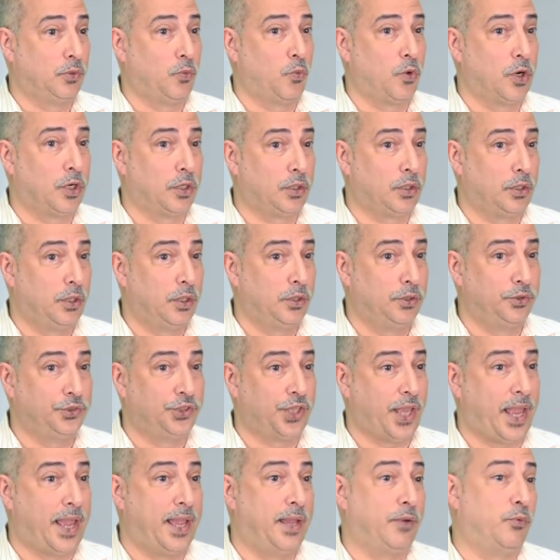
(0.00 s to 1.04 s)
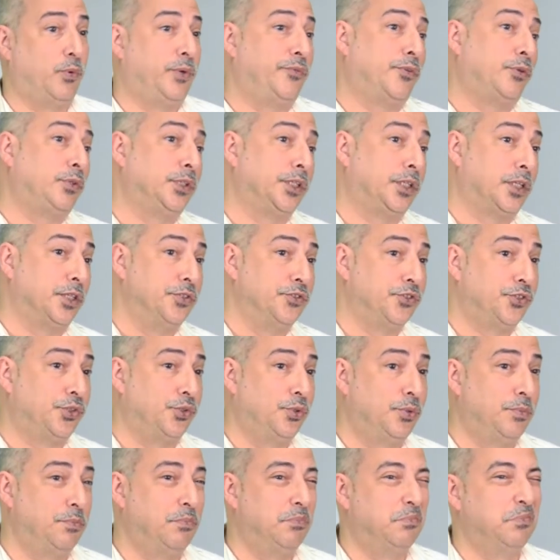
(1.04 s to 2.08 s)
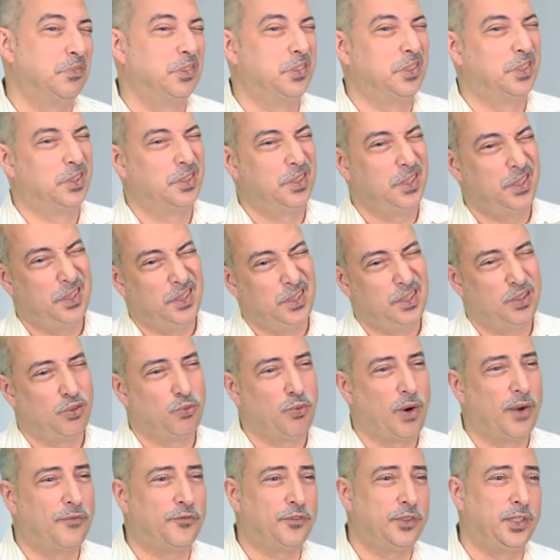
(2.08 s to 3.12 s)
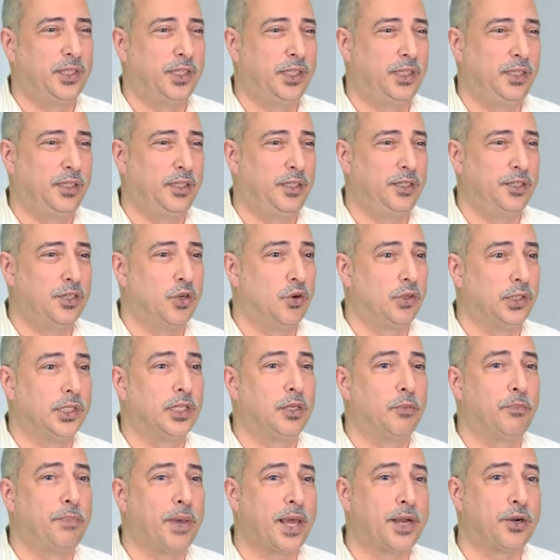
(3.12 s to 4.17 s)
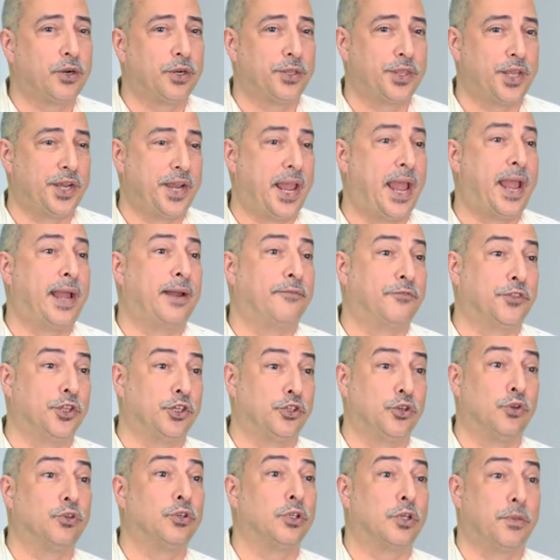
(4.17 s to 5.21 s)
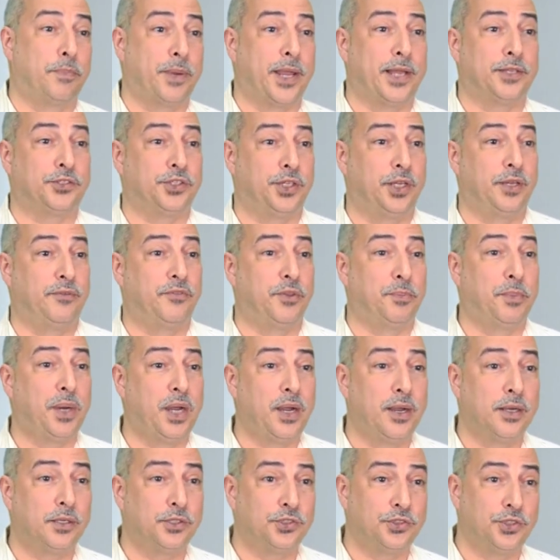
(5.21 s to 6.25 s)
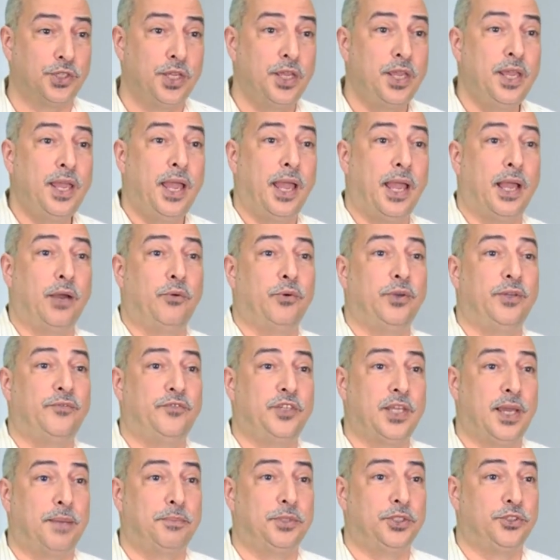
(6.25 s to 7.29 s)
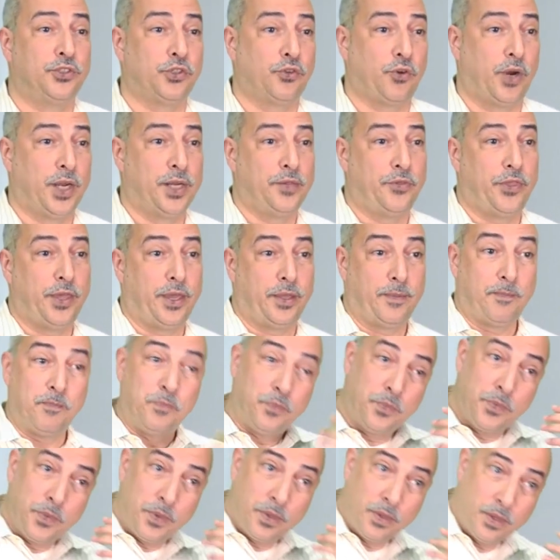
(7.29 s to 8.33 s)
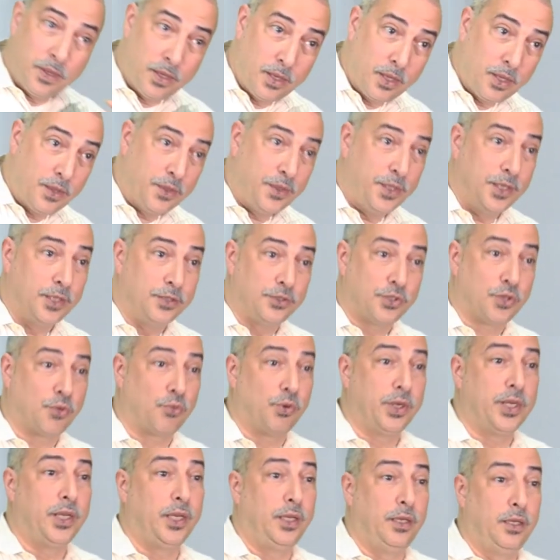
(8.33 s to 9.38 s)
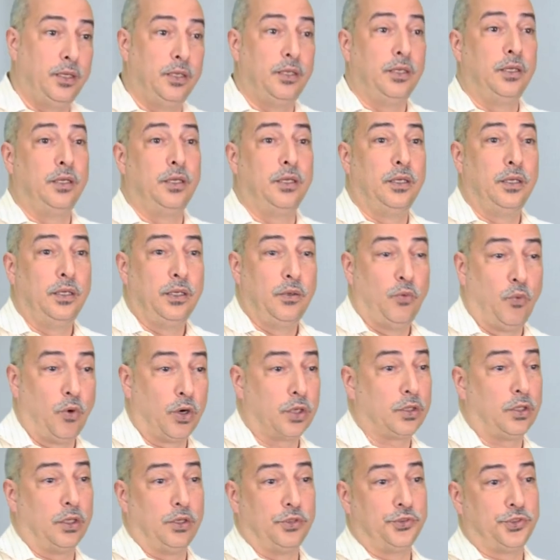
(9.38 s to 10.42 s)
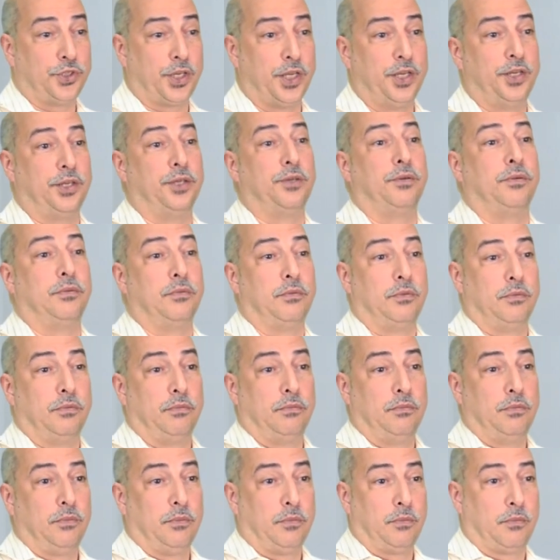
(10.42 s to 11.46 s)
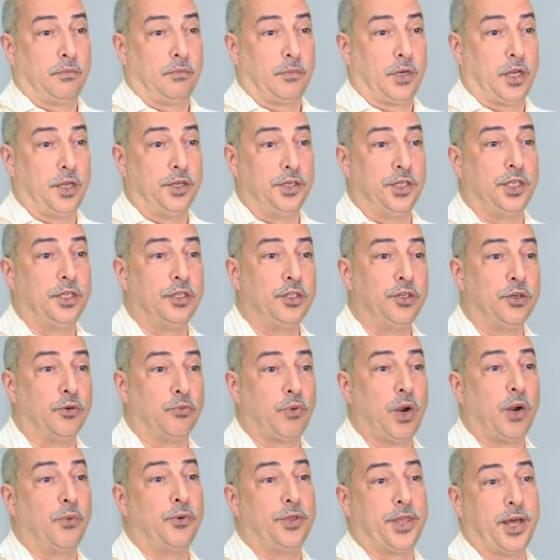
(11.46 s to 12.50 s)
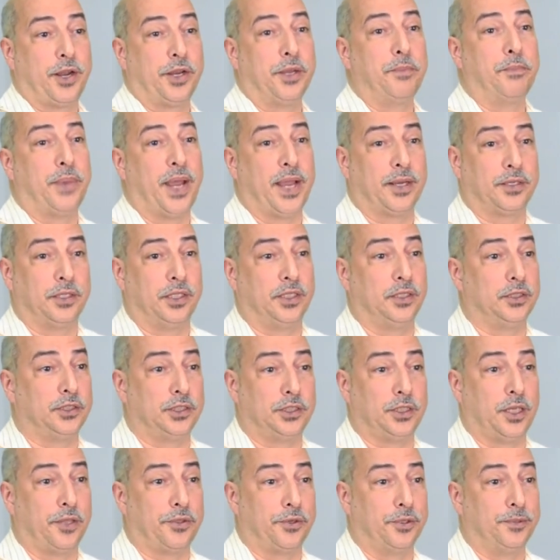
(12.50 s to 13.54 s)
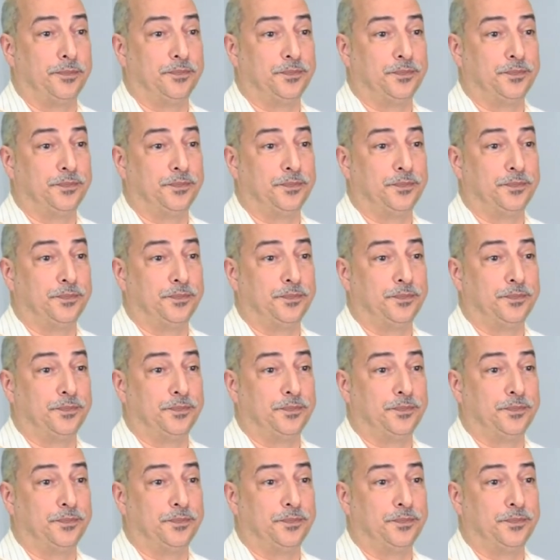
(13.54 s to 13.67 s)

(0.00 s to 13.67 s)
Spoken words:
workloads, and we've only consumed roughly, a little better than half the total capacity of the box, and we've demonstrated that these 3 workloads can continue to run without impacting each other.